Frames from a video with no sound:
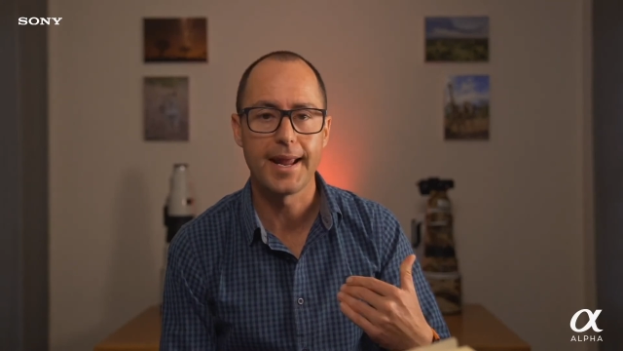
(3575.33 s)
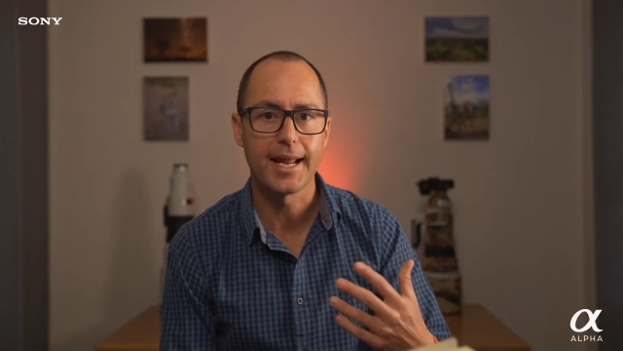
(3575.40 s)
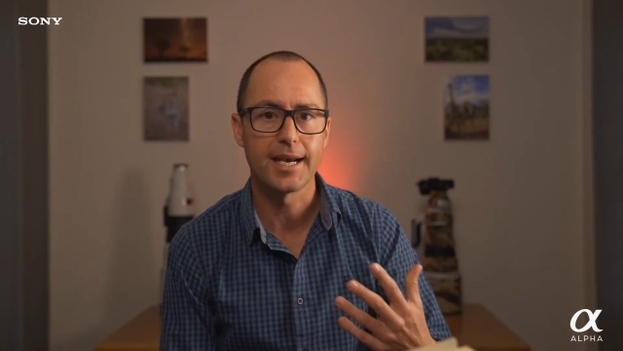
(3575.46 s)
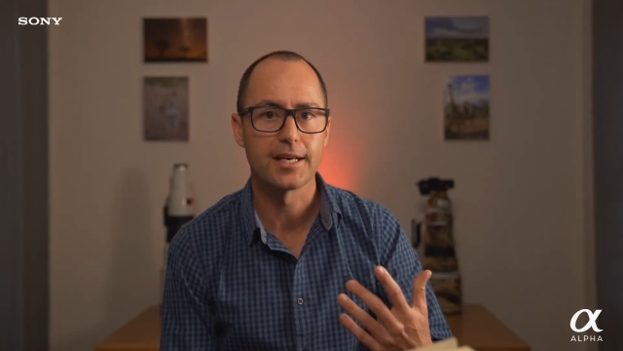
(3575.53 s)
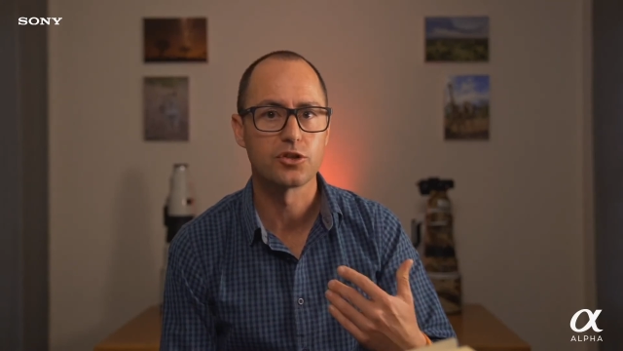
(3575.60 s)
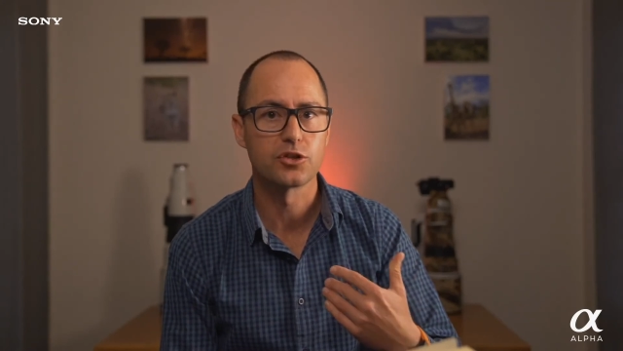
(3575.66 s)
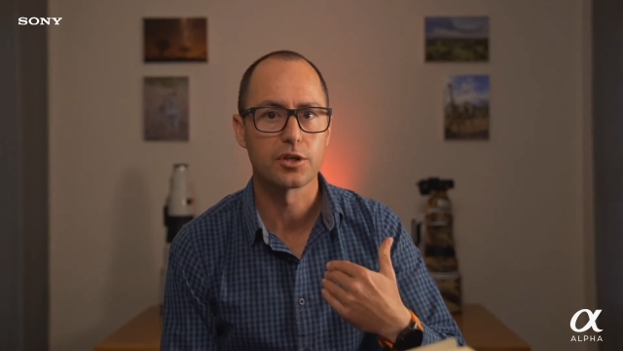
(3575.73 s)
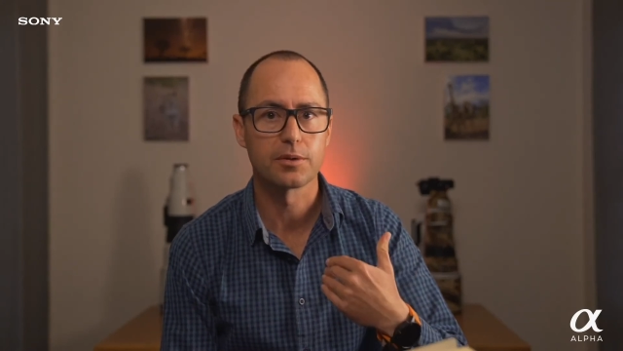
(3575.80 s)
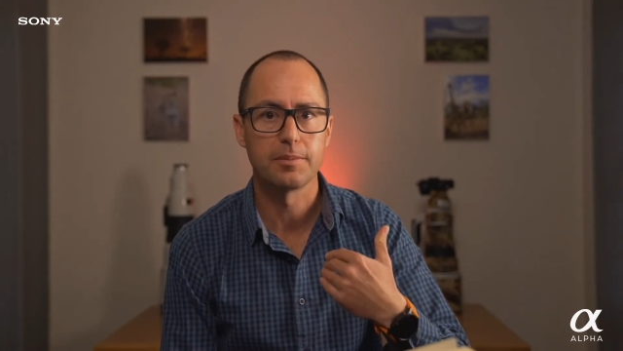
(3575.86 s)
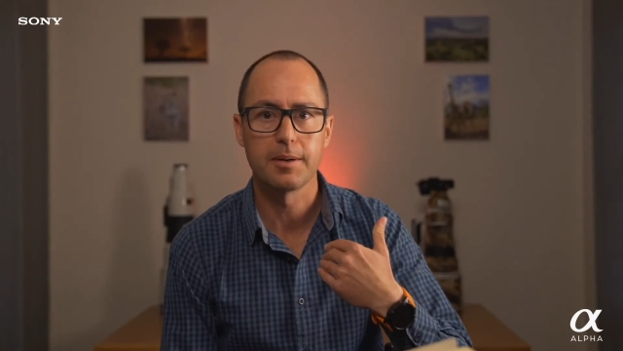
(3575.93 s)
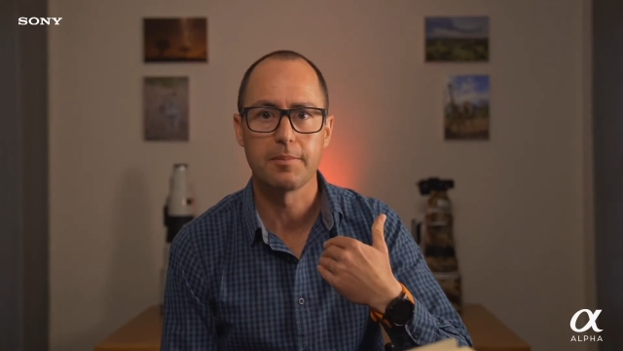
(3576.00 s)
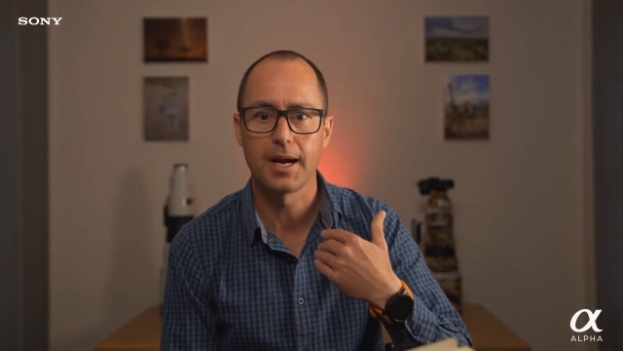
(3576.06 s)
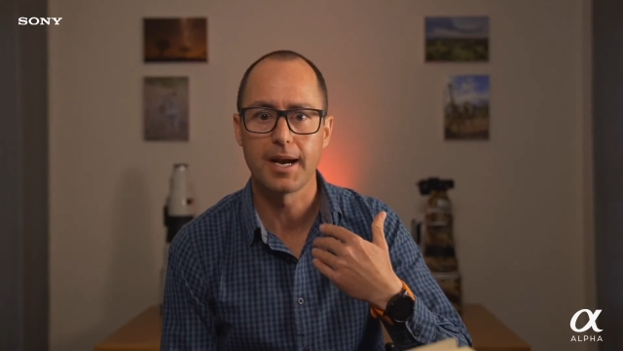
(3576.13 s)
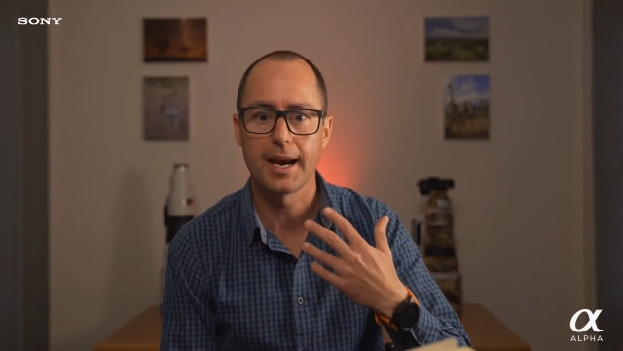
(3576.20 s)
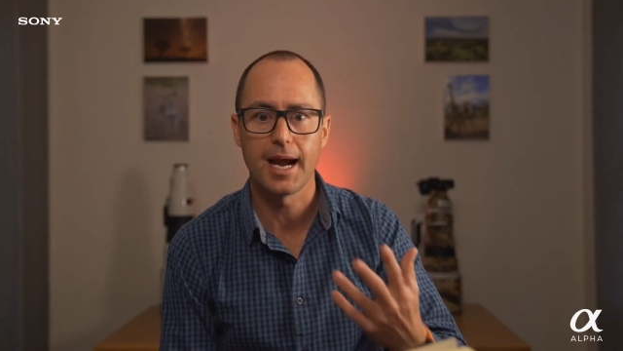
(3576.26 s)
edit took me
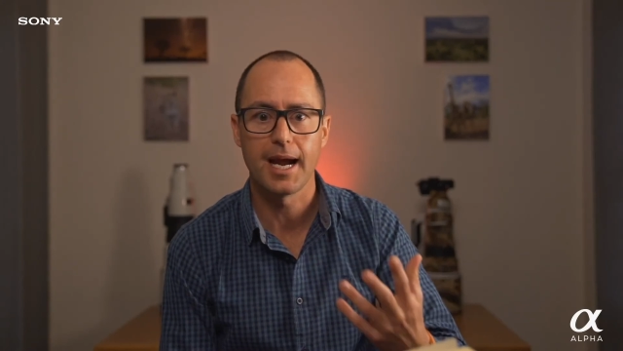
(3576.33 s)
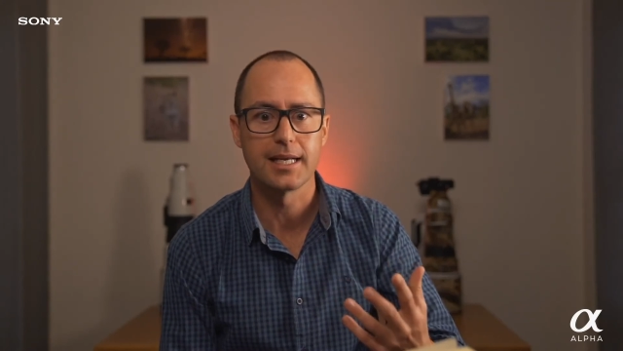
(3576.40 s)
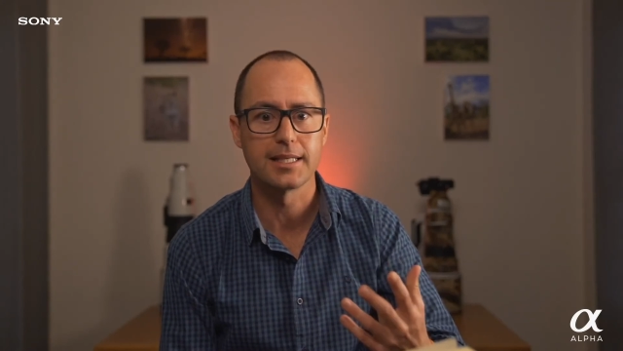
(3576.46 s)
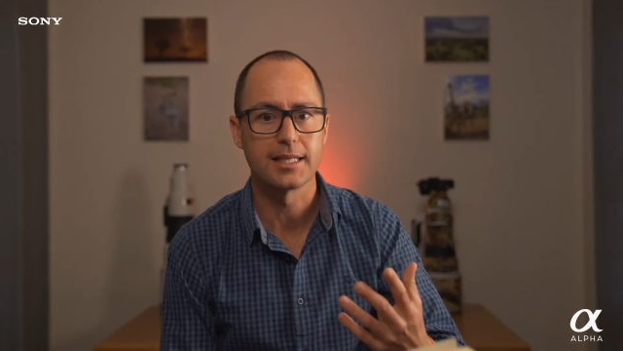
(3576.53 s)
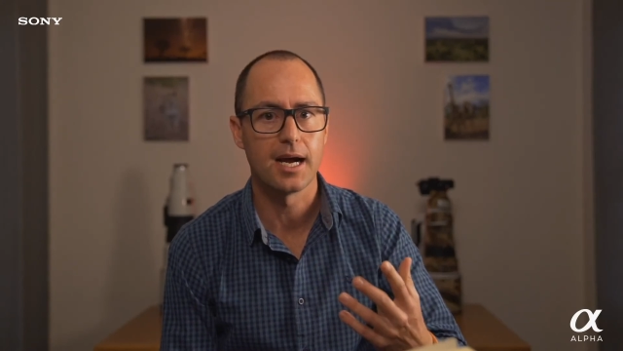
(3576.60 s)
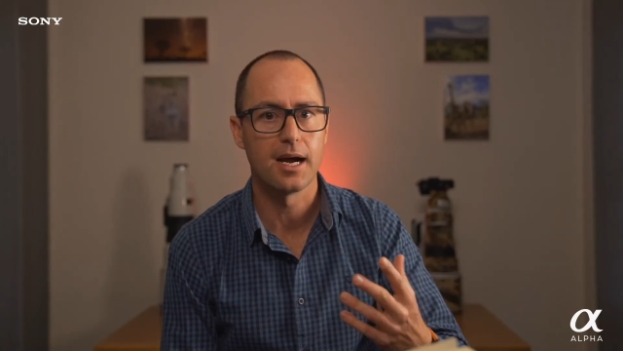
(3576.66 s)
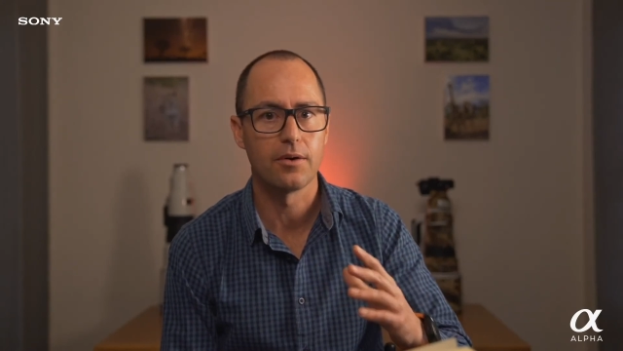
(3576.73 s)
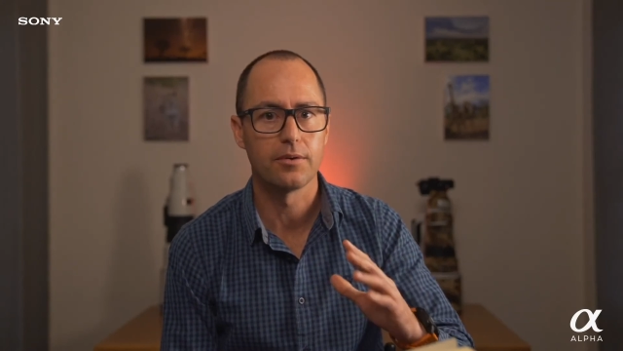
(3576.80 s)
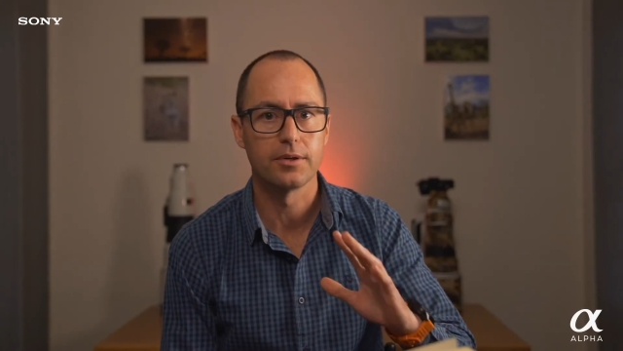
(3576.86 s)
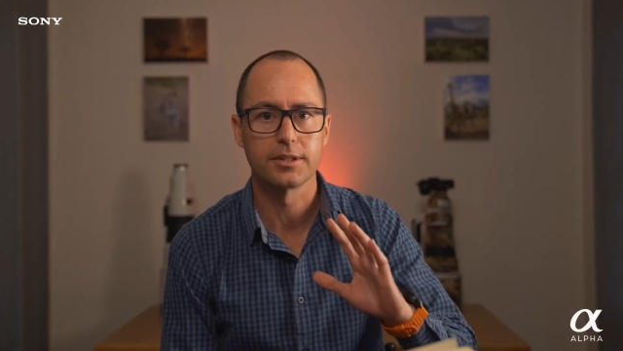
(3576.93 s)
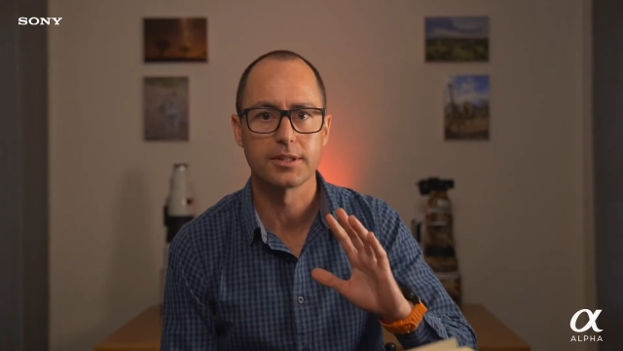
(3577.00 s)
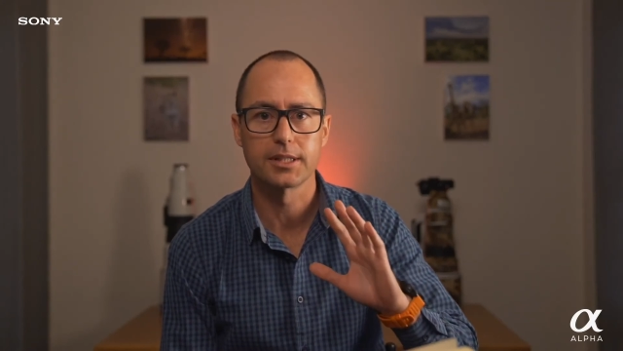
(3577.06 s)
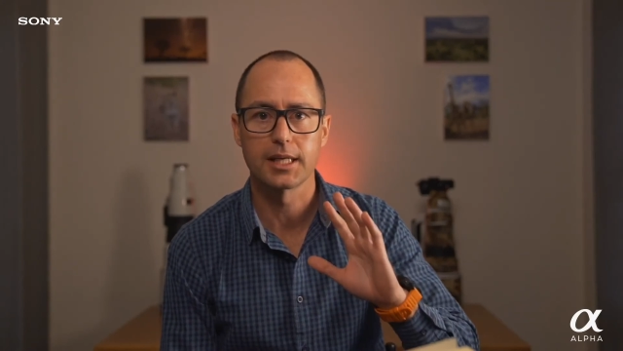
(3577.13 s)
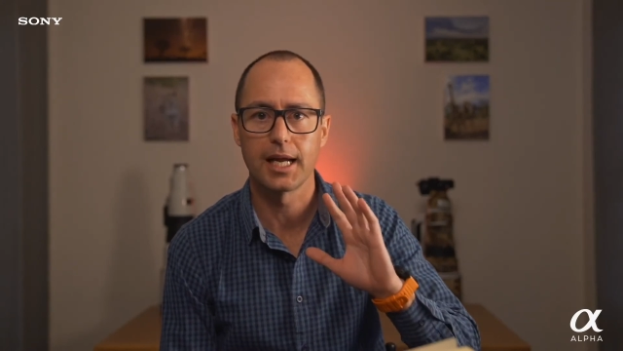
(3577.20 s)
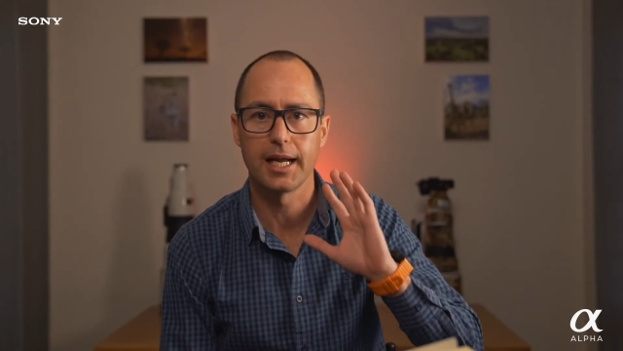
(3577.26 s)
about 8
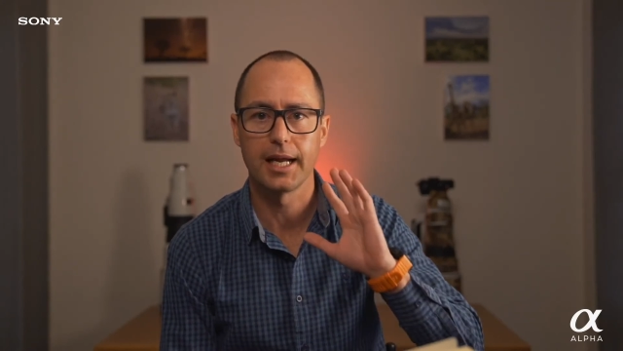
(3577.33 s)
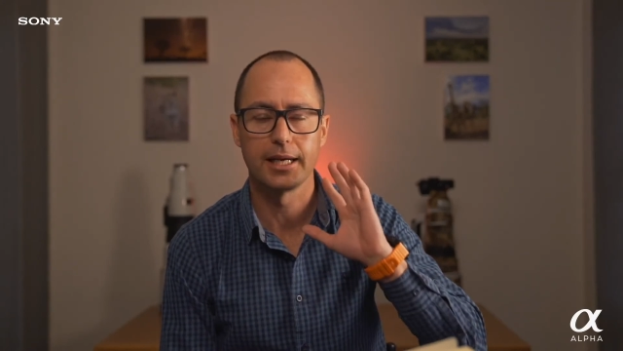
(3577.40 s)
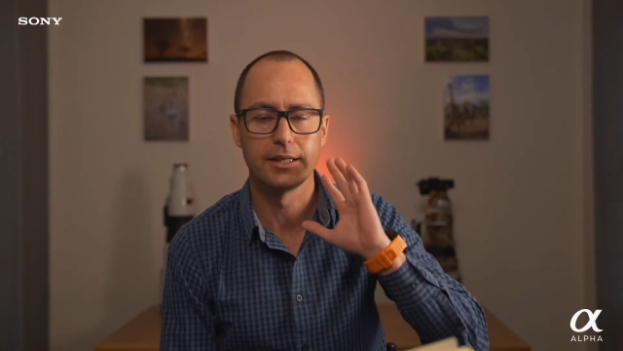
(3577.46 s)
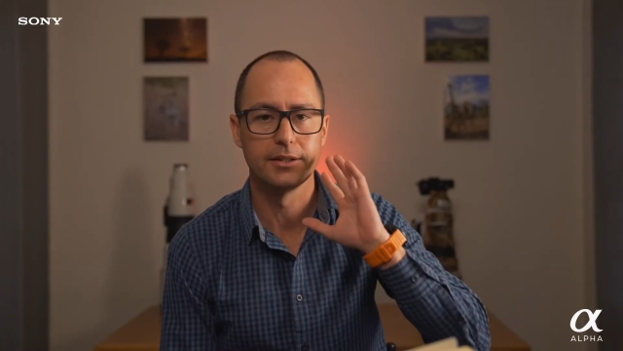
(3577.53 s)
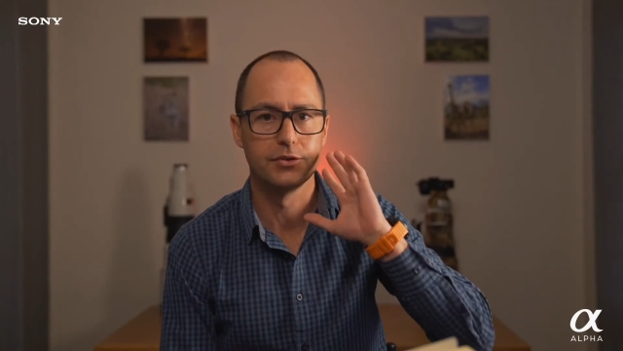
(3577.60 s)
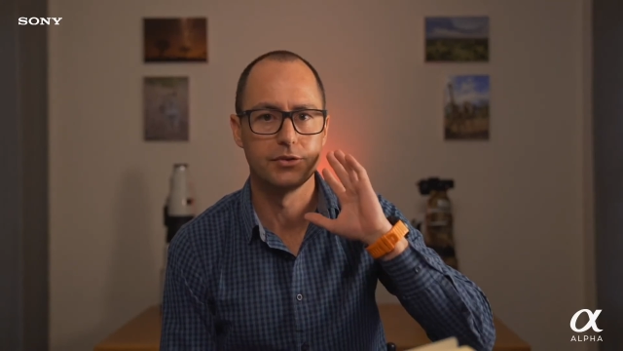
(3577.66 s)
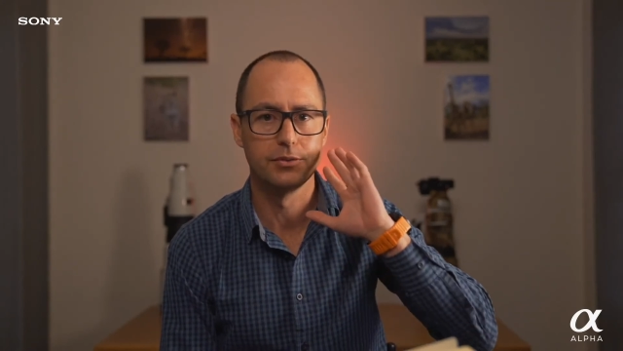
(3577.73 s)
hours and